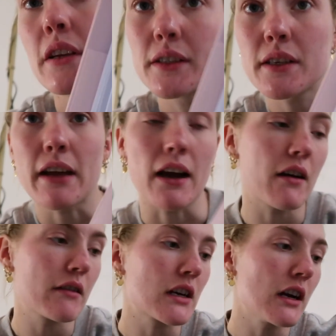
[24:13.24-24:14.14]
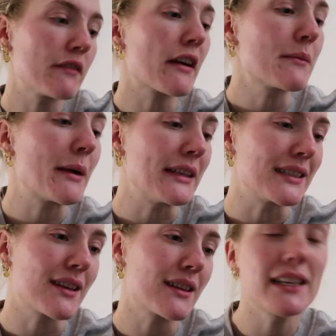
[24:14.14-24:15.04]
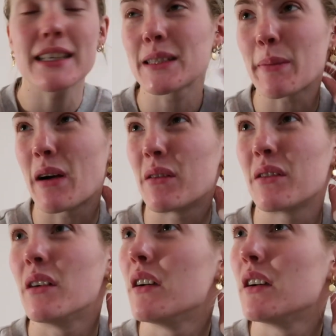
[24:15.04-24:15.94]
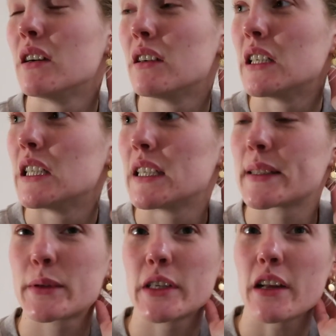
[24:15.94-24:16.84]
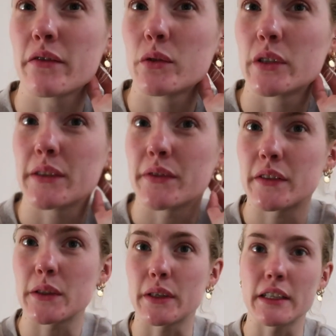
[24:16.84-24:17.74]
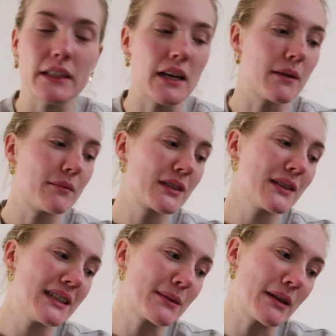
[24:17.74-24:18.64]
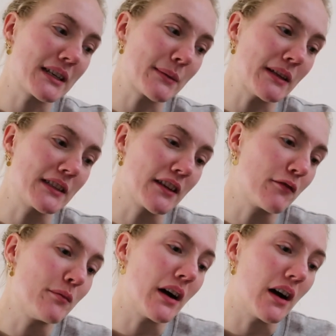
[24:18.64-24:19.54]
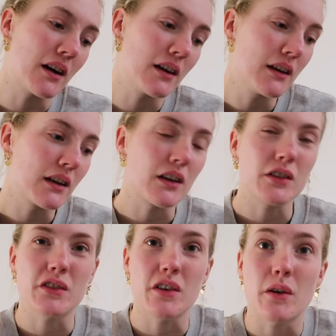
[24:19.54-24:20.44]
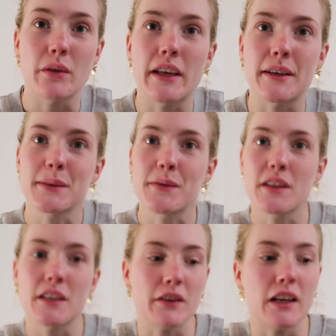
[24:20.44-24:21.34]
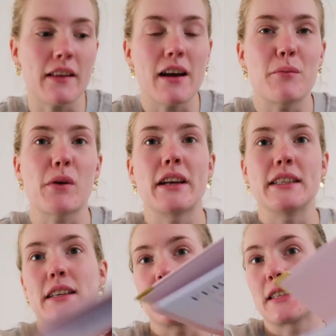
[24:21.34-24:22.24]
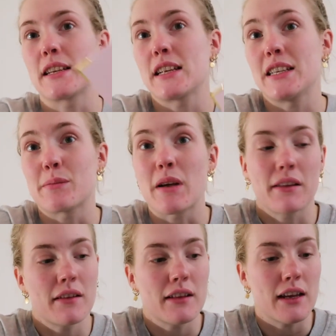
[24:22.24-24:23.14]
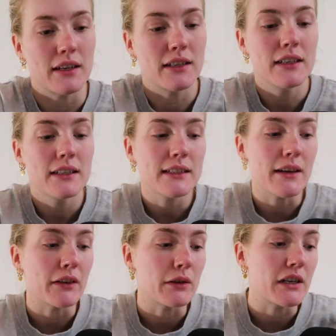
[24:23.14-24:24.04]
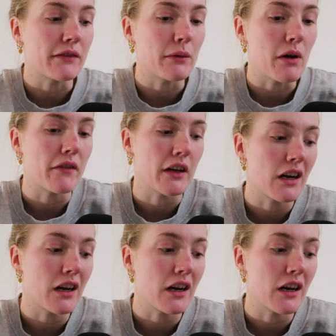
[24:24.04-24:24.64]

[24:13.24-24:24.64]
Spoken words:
So yeah, I would highly recommend this. I think it's between like 40 and 50 quid. So it is a bit expensive, but lasts you the whole year, so if you think of it like that and break it down into each month, then it's definitely worth it.